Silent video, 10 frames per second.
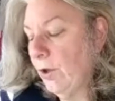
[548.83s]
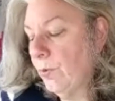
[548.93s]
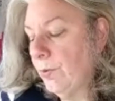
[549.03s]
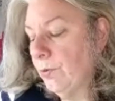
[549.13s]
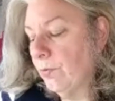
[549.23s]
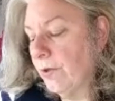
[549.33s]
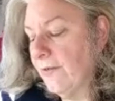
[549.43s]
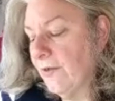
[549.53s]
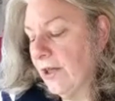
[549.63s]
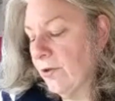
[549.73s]
We will
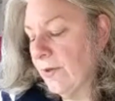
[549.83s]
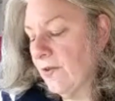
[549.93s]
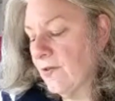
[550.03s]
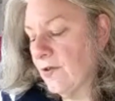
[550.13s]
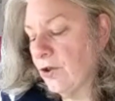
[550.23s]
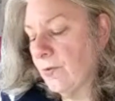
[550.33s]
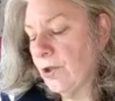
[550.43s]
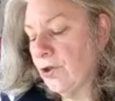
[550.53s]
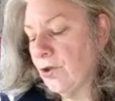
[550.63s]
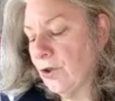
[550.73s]
reevaluate the
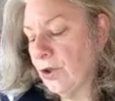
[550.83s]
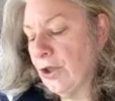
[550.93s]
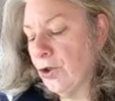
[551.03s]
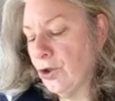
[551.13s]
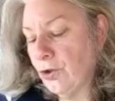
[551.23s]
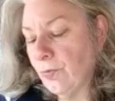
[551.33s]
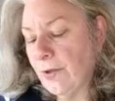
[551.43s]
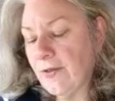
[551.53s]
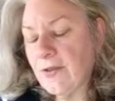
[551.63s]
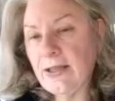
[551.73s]
situation in 2 weeks